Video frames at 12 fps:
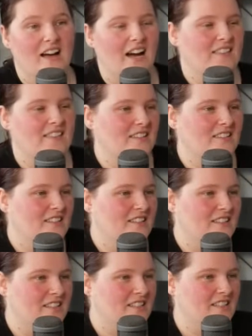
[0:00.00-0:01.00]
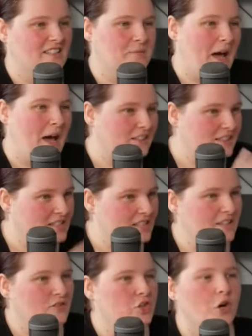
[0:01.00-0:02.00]
I think that the palettes that
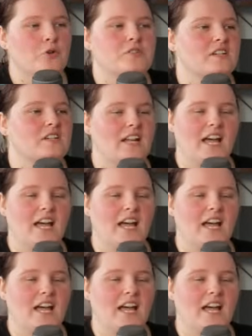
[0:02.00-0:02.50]
they've chosen